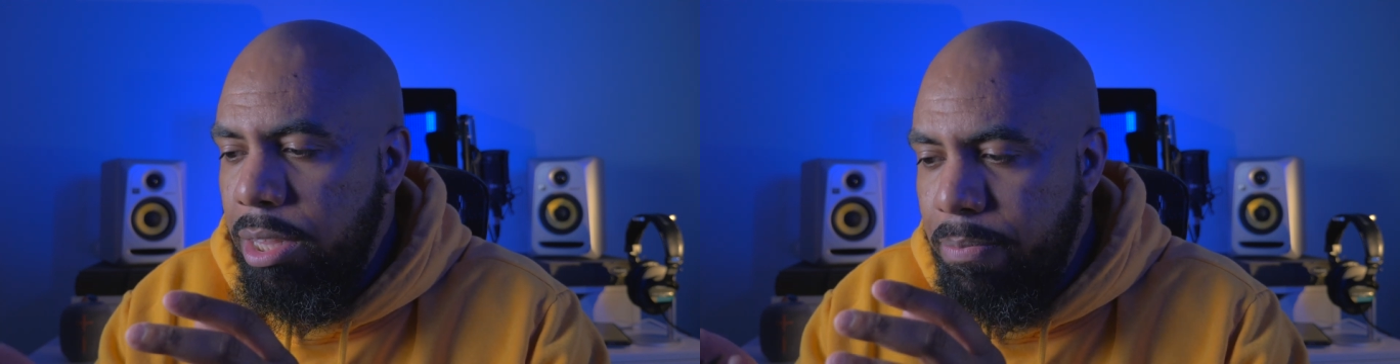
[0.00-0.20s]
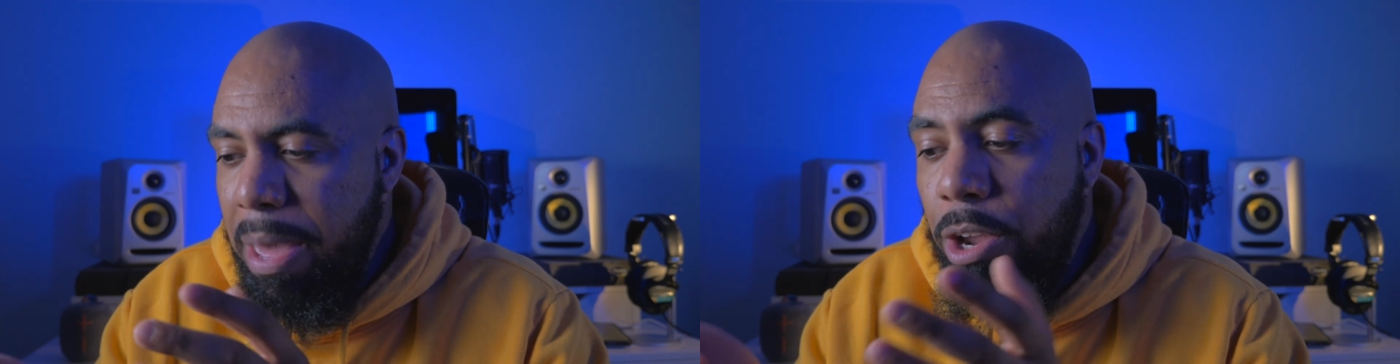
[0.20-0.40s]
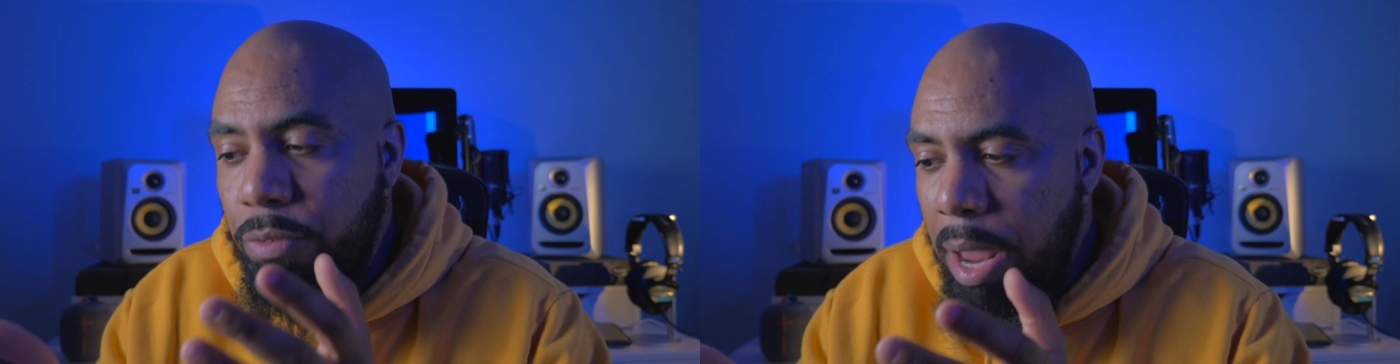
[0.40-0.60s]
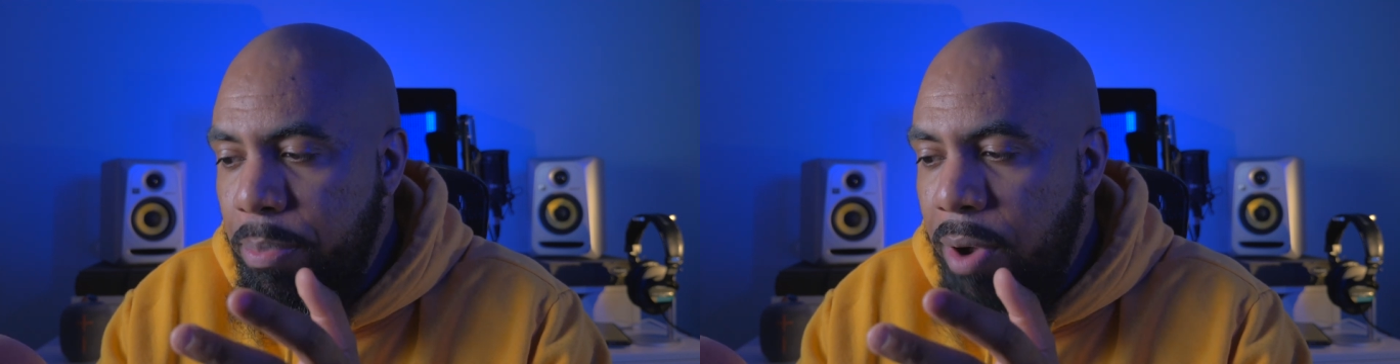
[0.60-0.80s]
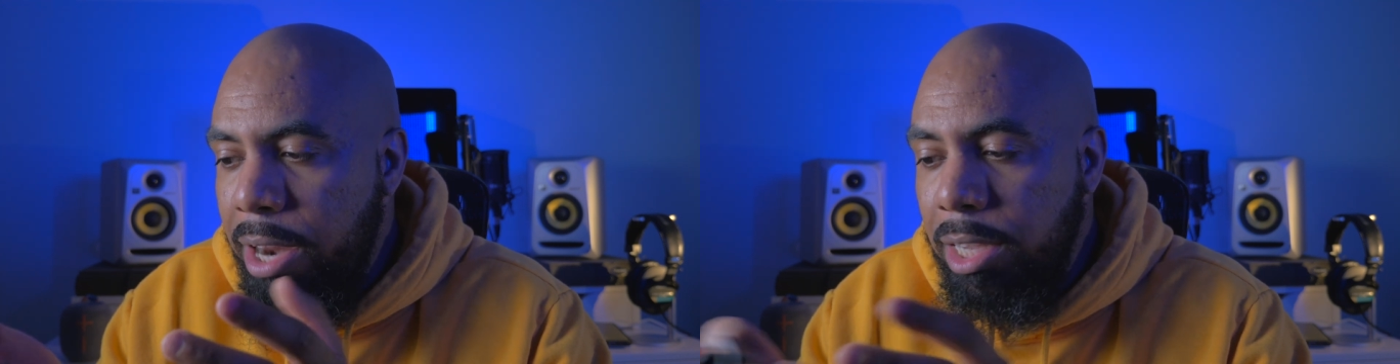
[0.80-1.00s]
make great
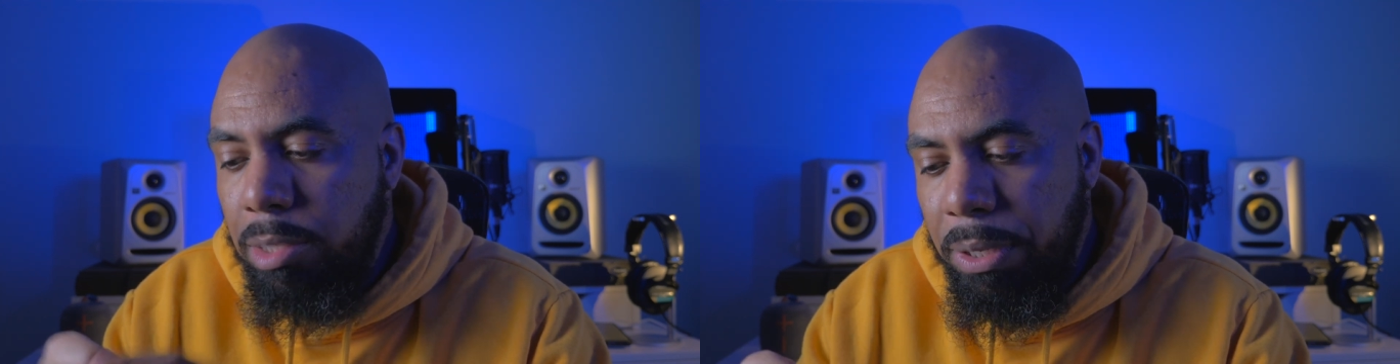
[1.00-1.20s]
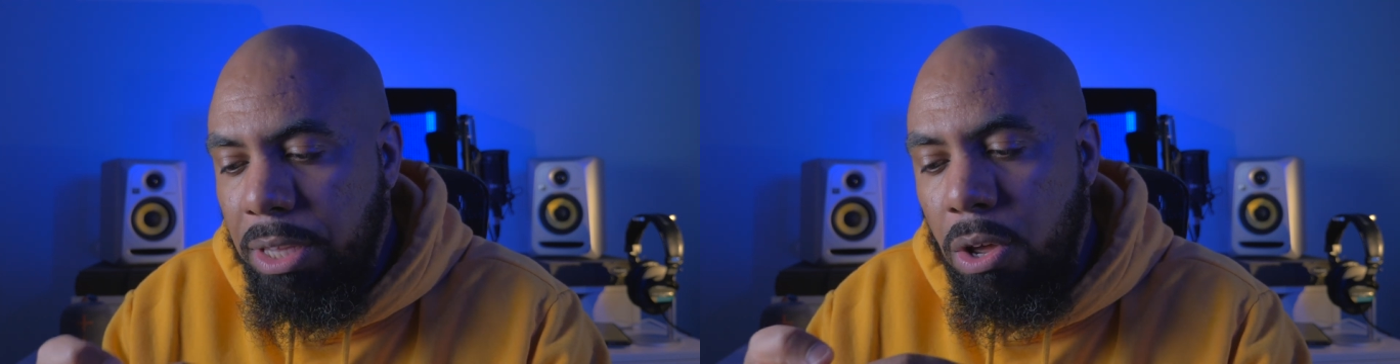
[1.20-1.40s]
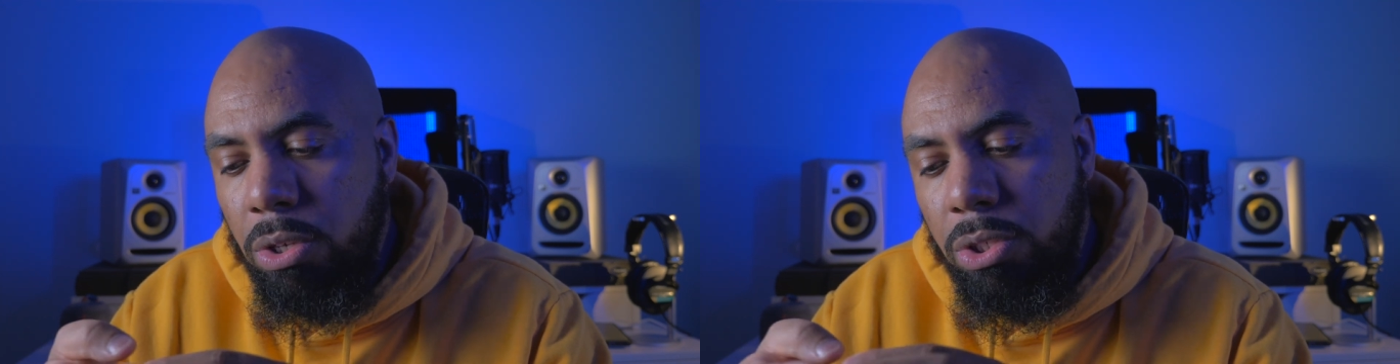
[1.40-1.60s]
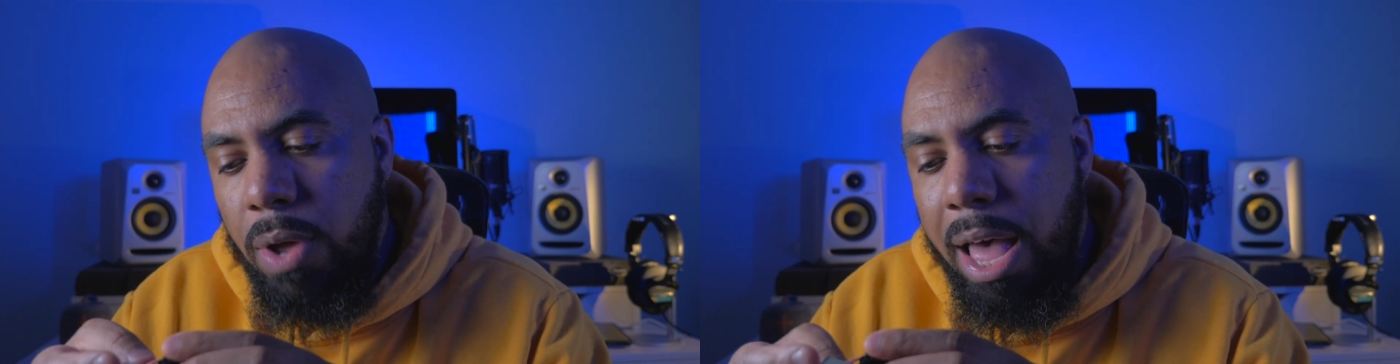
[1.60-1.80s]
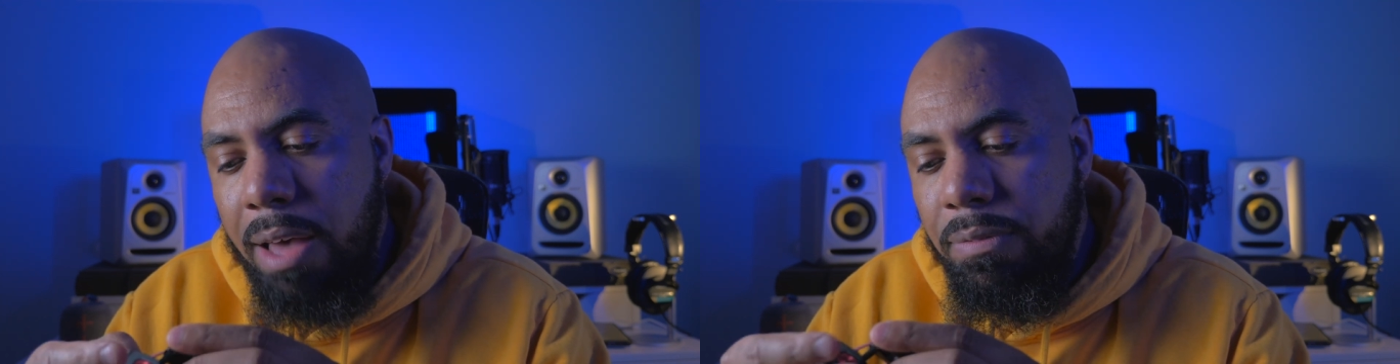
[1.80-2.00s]
products, but they also
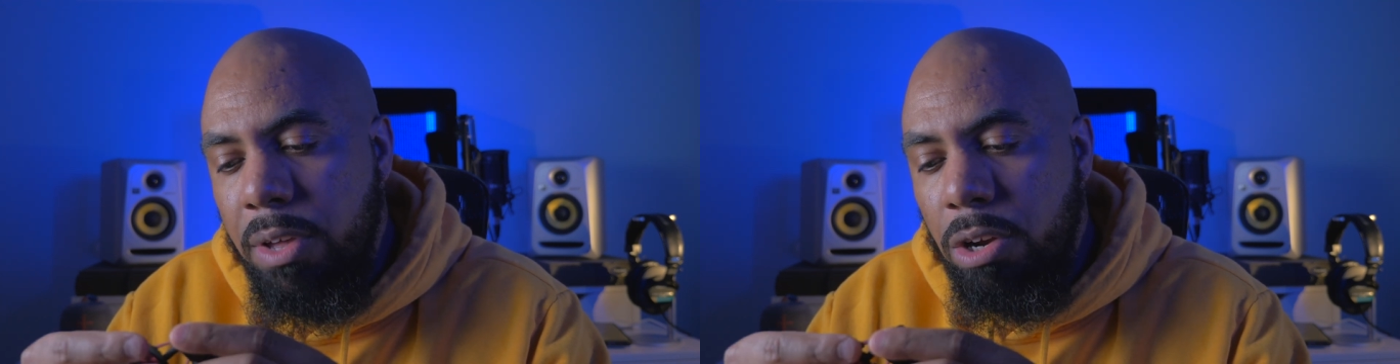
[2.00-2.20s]
have